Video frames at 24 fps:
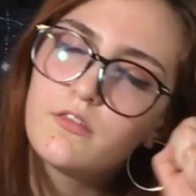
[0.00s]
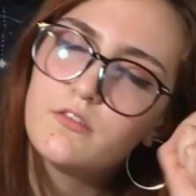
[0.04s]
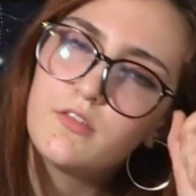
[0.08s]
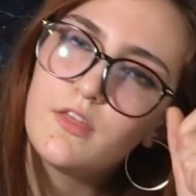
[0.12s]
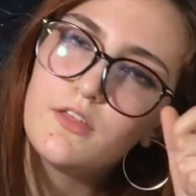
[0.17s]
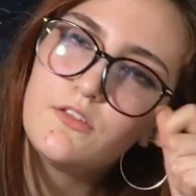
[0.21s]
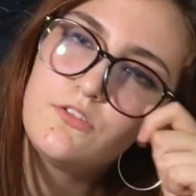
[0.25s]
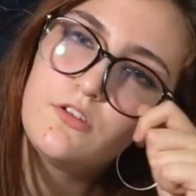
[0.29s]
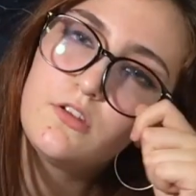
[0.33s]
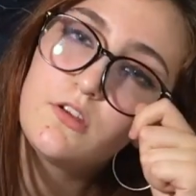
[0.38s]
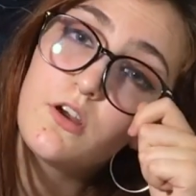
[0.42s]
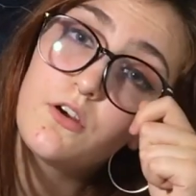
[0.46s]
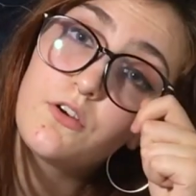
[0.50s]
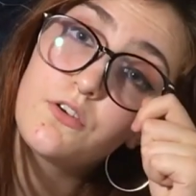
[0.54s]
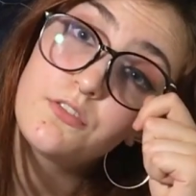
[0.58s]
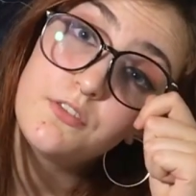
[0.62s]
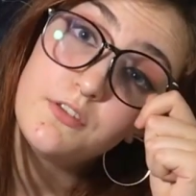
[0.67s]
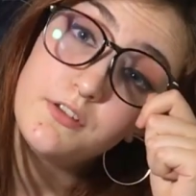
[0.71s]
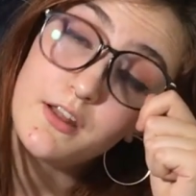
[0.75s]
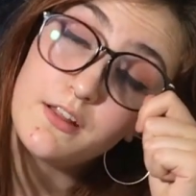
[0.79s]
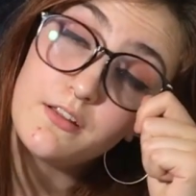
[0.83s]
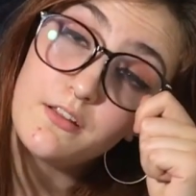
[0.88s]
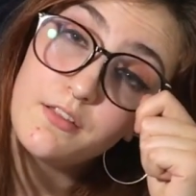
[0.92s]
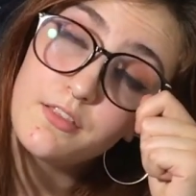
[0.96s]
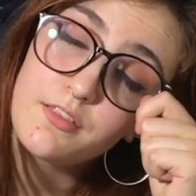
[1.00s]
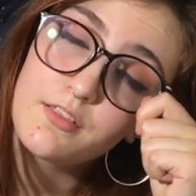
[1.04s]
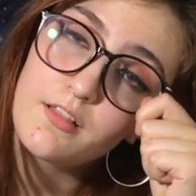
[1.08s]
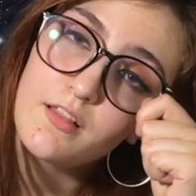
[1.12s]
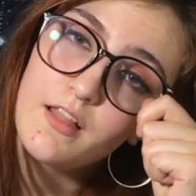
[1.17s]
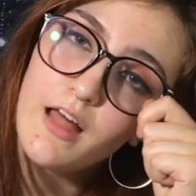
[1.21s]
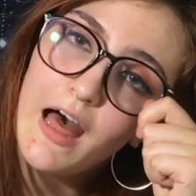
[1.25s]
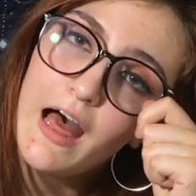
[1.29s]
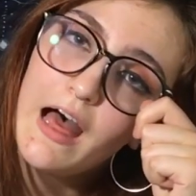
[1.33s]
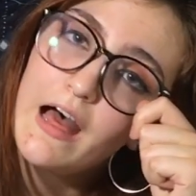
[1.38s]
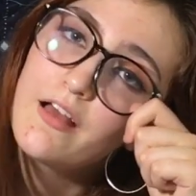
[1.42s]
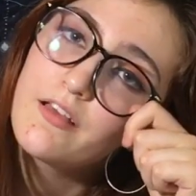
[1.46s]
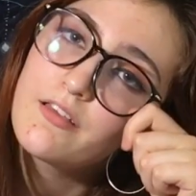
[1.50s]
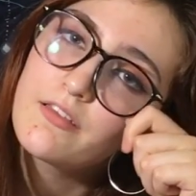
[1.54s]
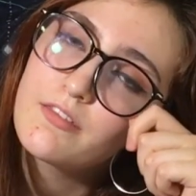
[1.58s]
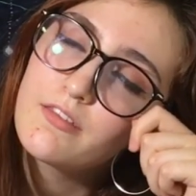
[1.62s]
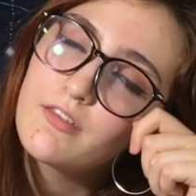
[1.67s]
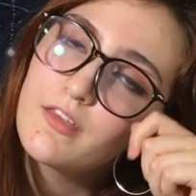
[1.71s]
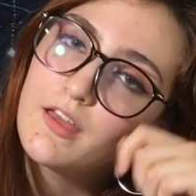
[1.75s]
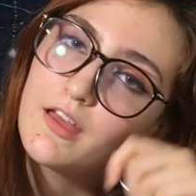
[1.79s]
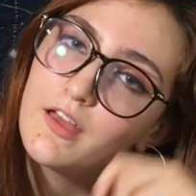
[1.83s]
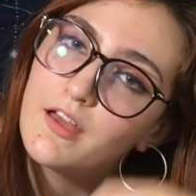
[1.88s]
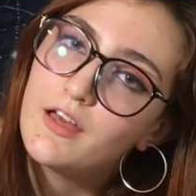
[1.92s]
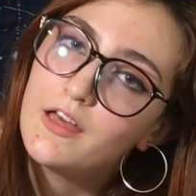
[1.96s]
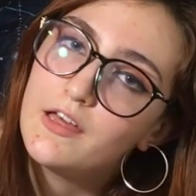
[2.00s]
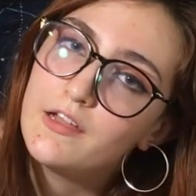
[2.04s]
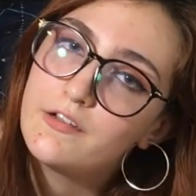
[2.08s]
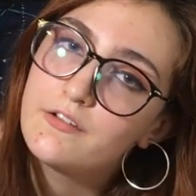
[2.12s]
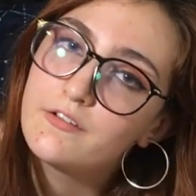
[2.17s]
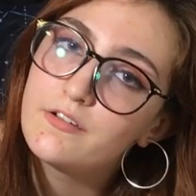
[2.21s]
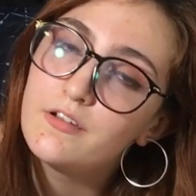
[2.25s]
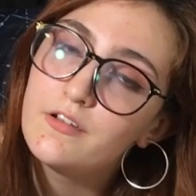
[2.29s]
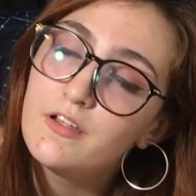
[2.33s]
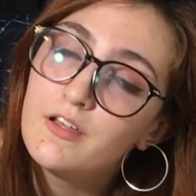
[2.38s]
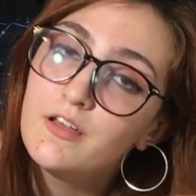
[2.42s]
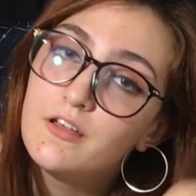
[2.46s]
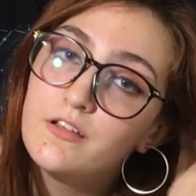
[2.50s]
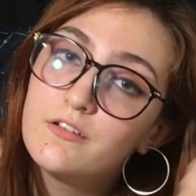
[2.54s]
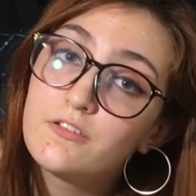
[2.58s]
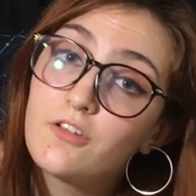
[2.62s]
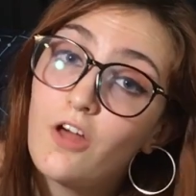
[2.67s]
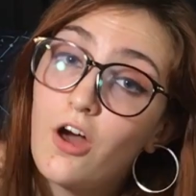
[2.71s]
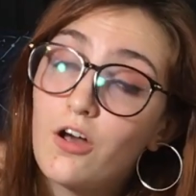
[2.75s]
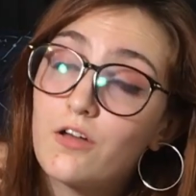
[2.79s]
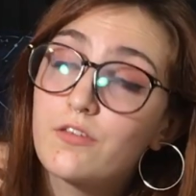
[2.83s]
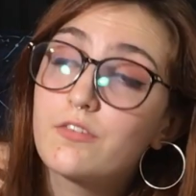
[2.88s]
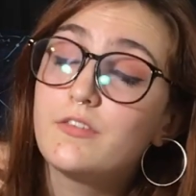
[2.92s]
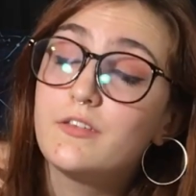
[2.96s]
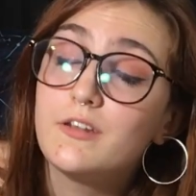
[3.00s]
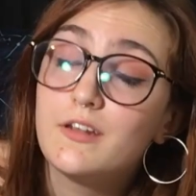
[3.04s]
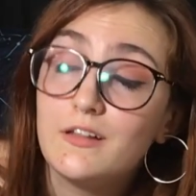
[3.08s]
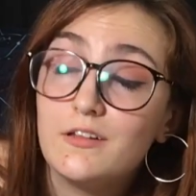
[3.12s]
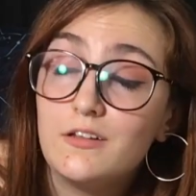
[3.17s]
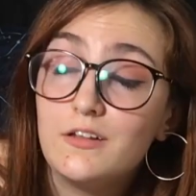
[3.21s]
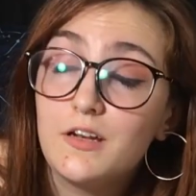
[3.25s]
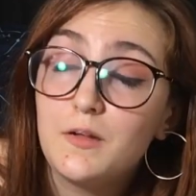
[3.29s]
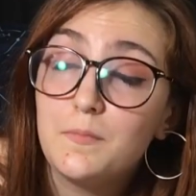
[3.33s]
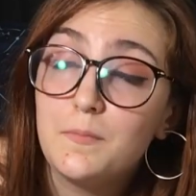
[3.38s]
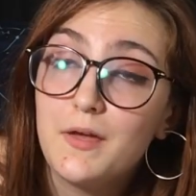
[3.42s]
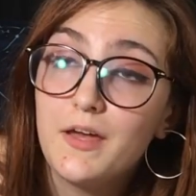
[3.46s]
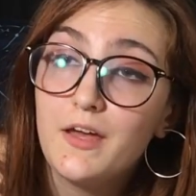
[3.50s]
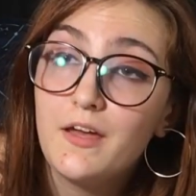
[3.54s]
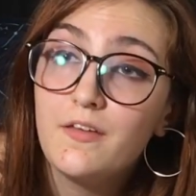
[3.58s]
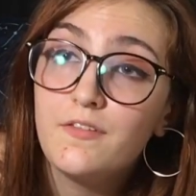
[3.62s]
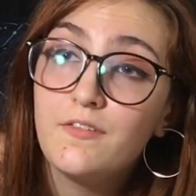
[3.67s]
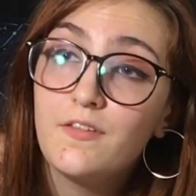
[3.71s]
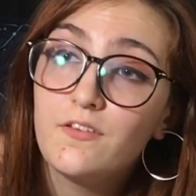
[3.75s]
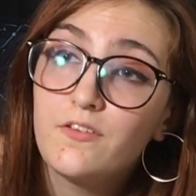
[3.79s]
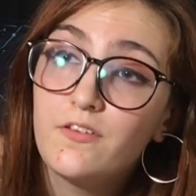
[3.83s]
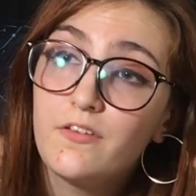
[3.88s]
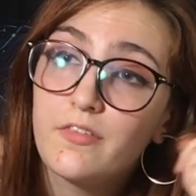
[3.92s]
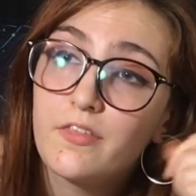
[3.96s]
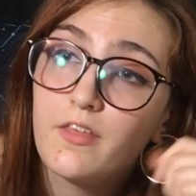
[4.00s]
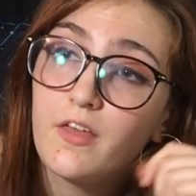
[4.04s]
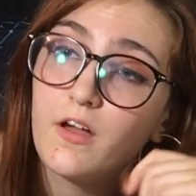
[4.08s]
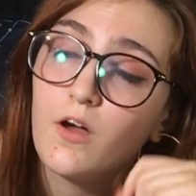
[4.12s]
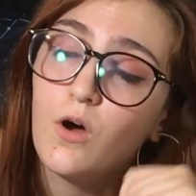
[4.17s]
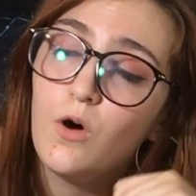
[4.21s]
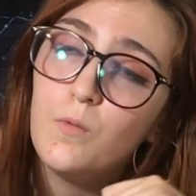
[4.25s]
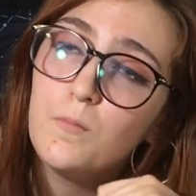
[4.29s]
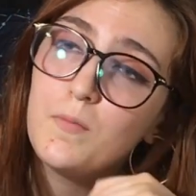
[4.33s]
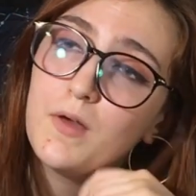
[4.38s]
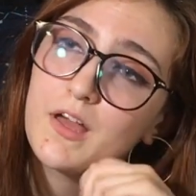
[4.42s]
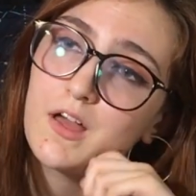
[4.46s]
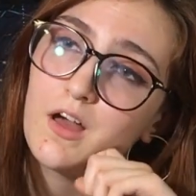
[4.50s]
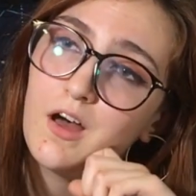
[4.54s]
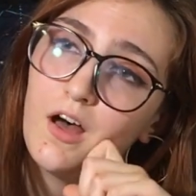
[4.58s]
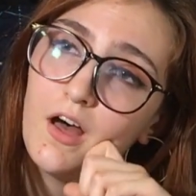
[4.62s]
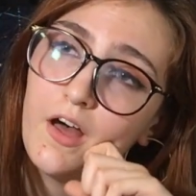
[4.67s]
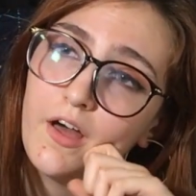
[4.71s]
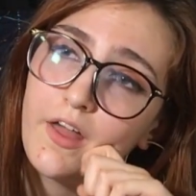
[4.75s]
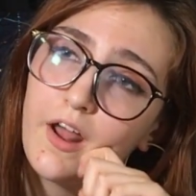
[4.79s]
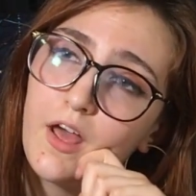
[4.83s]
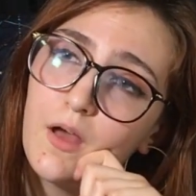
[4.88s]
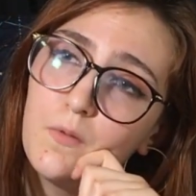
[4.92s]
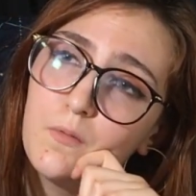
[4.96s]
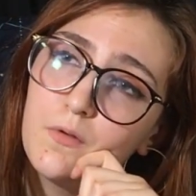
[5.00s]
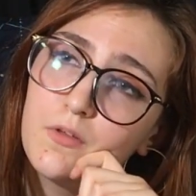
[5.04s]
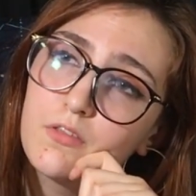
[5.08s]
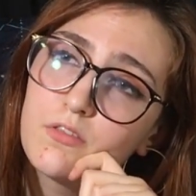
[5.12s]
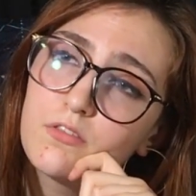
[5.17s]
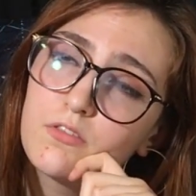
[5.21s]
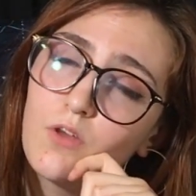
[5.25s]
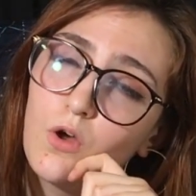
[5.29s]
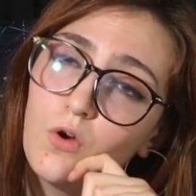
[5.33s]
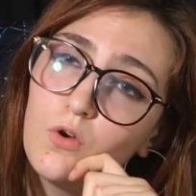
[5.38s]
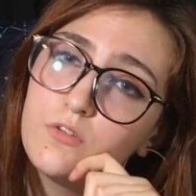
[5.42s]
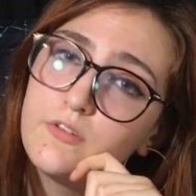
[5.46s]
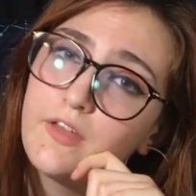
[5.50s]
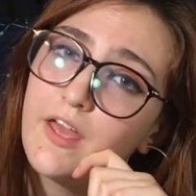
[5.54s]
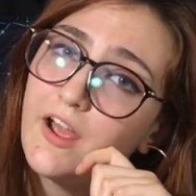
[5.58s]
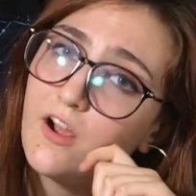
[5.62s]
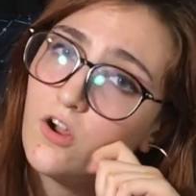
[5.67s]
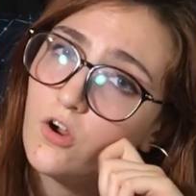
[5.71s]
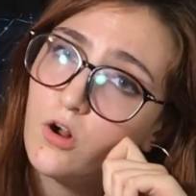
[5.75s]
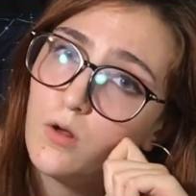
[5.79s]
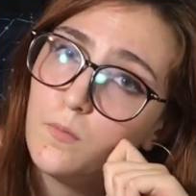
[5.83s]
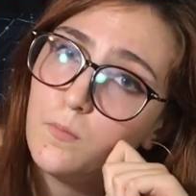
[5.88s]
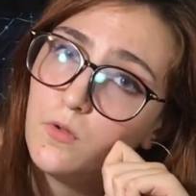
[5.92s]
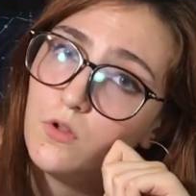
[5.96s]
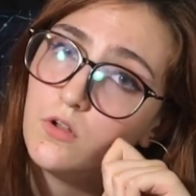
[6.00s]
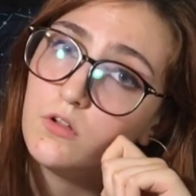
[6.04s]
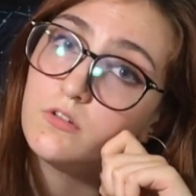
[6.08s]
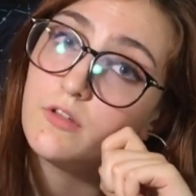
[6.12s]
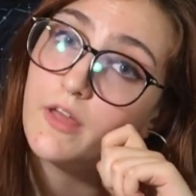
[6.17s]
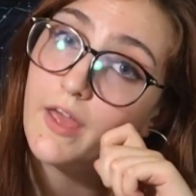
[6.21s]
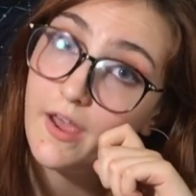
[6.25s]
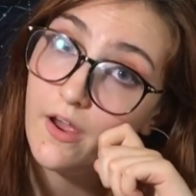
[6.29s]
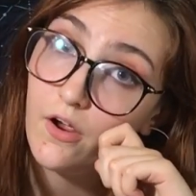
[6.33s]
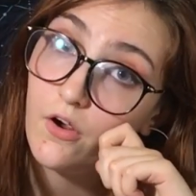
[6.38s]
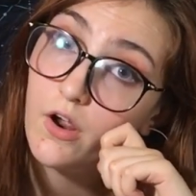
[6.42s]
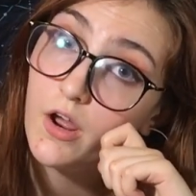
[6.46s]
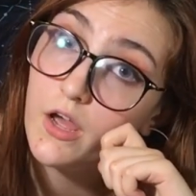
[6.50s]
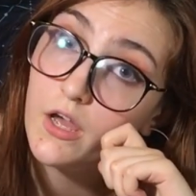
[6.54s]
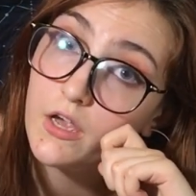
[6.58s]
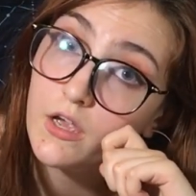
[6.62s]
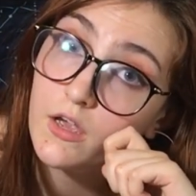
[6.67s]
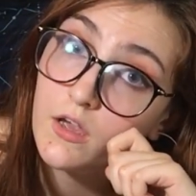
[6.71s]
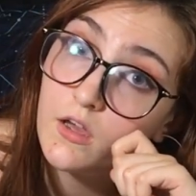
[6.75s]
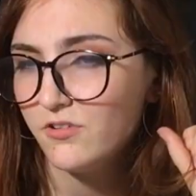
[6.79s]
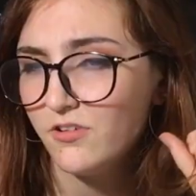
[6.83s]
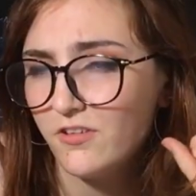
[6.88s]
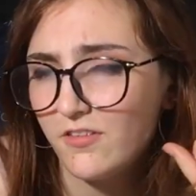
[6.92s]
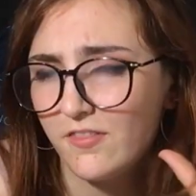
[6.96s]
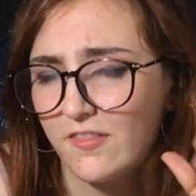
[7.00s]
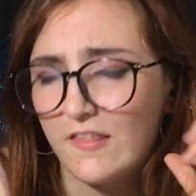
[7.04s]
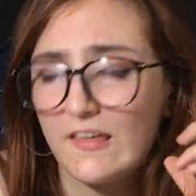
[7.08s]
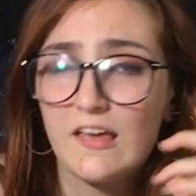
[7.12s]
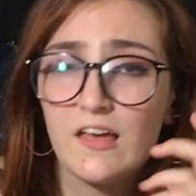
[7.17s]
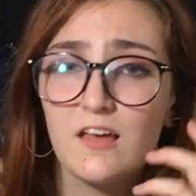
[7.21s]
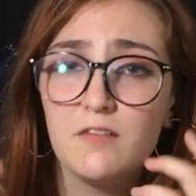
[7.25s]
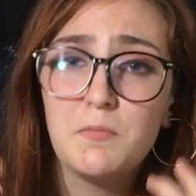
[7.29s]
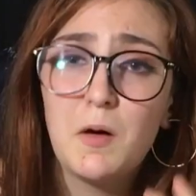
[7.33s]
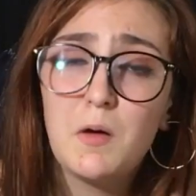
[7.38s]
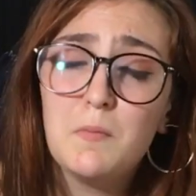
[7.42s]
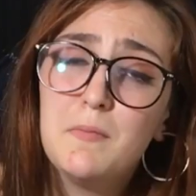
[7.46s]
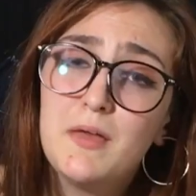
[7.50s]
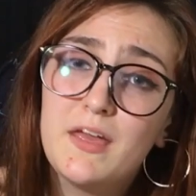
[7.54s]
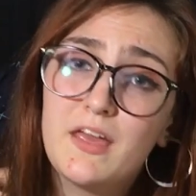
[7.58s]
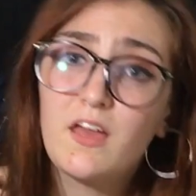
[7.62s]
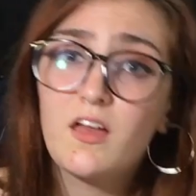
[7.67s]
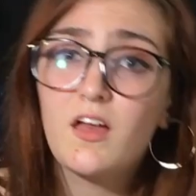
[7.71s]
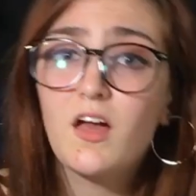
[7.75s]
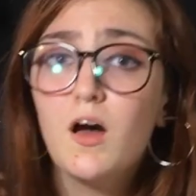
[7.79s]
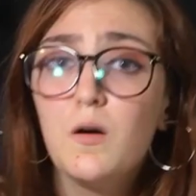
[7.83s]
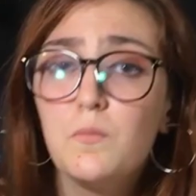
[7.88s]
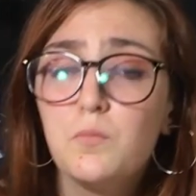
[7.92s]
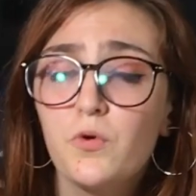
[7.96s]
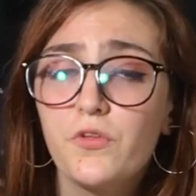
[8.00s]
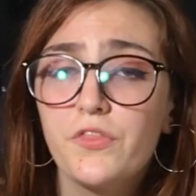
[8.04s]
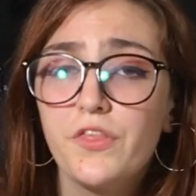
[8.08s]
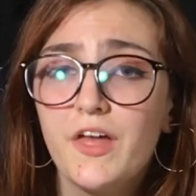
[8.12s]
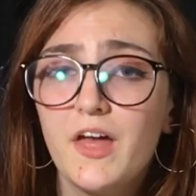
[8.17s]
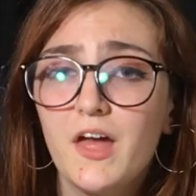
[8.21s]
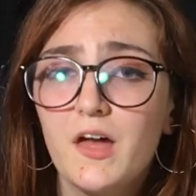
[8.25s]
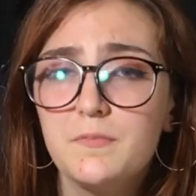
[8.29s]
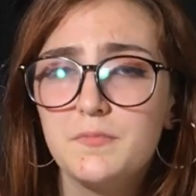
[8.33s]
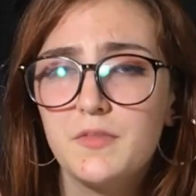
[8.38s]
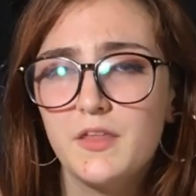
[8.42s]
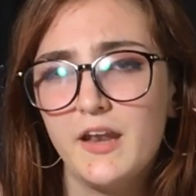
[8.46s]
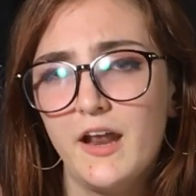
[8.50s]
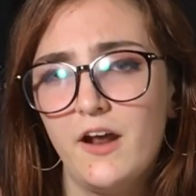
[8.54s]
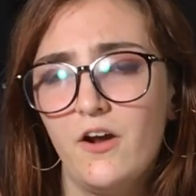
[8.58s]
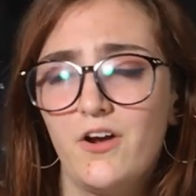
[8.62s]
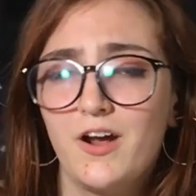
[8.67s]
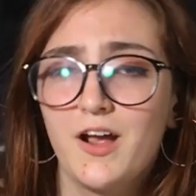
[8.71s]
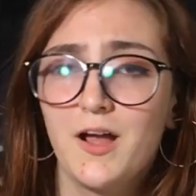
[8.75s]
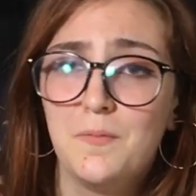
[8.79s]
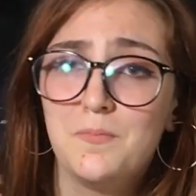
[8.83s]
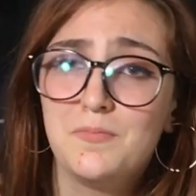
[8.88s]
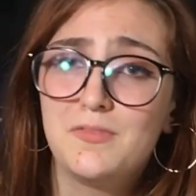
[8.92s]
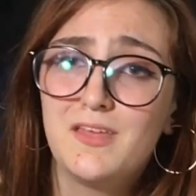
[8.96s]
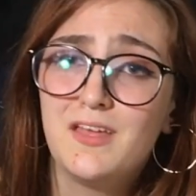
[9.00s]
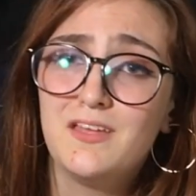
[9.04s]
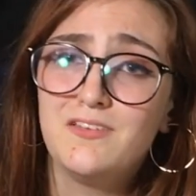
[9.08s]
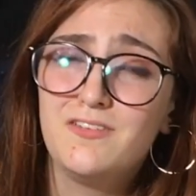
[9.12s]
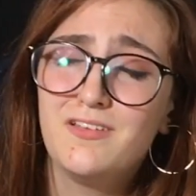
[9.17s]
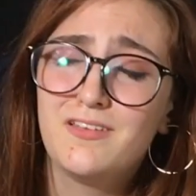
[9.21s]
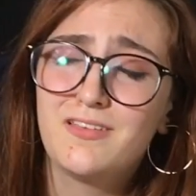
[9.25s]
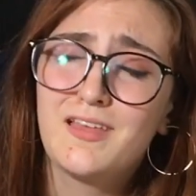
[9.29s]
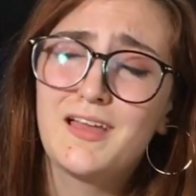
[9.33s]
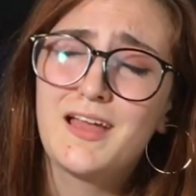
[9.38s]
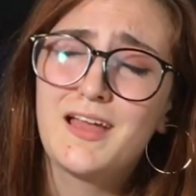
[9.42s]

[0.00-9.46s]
So then she goes to Dylan's class and talks to Dylan a bit, and then she's like, oh my god, I was so terrible to Eric. She's thinking about making up with him. Then Eric comes in, she's